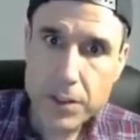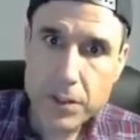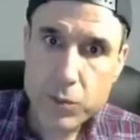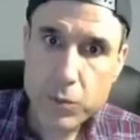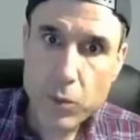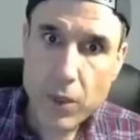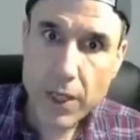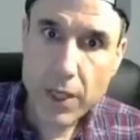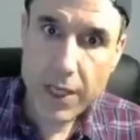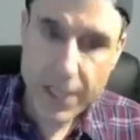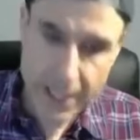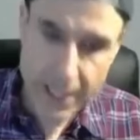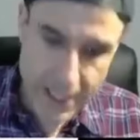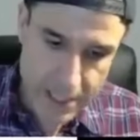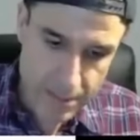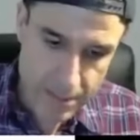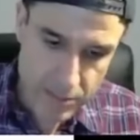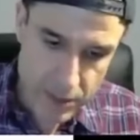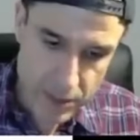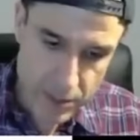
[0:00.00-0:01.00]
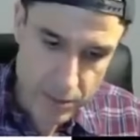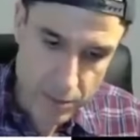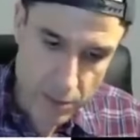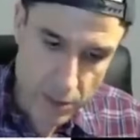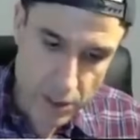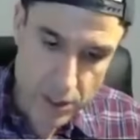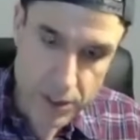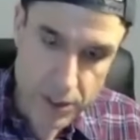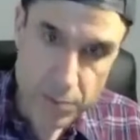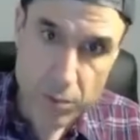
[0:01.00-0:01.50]
This is why I'm the
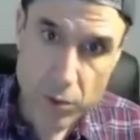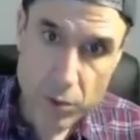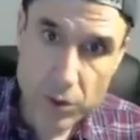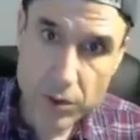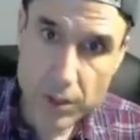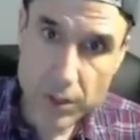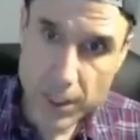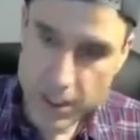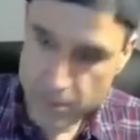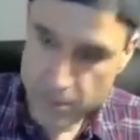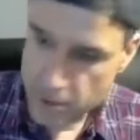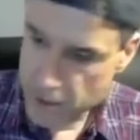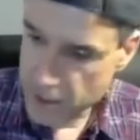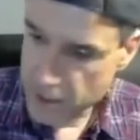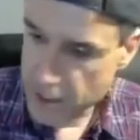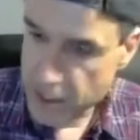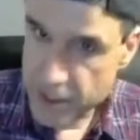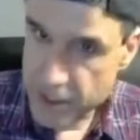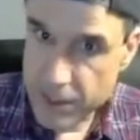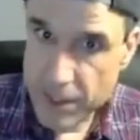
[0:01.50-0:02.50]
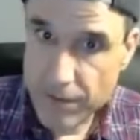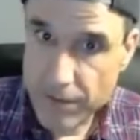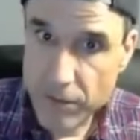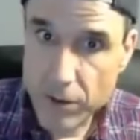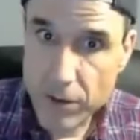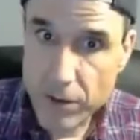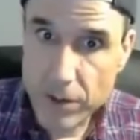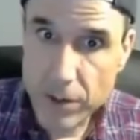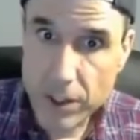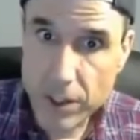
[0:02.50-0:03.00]
smartest programmer that has
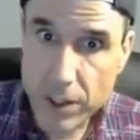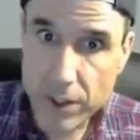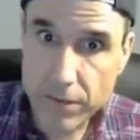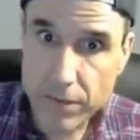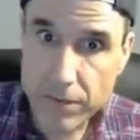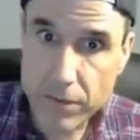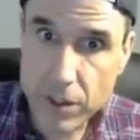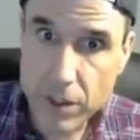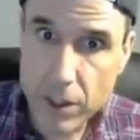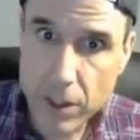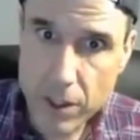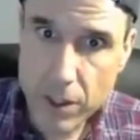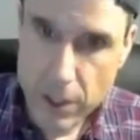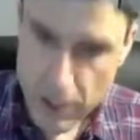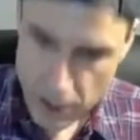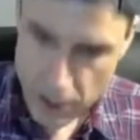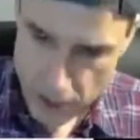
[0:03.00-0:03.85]
ever lived.